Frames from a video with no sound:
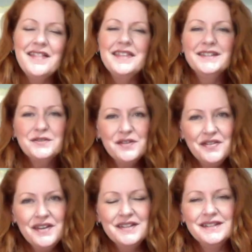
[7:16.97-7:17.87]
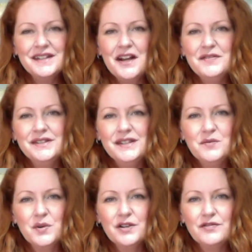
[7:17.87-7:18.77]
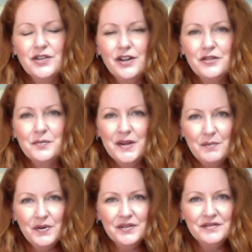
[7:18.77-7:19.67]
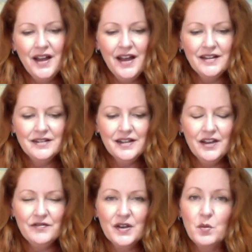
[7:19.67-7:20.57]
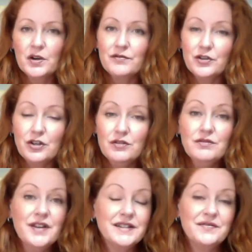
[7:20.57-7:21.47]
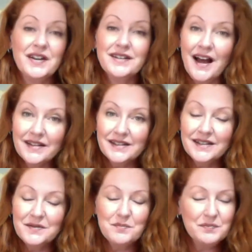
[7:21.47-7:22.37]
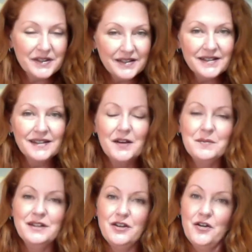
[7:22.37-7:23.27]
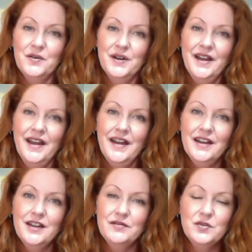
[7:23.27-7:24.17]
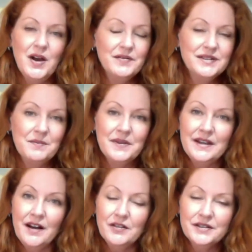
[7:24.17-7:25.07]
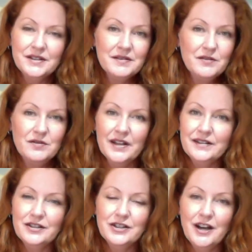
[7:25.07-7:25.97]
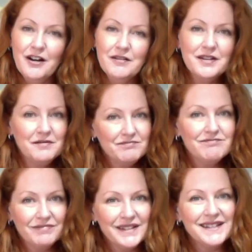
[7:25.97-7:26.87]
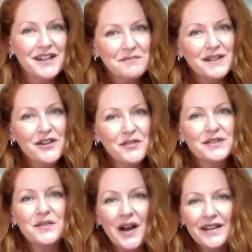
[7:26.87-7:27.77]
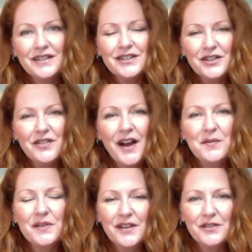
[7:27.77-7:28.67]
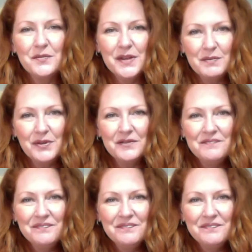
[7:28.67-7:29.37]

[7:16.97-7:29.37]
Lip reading: These are the things that I've seen work for other people. And if they work for you, that's fantastic. Please let me know. If you have something else you'd like to share, then please let me know so I can share that with other people.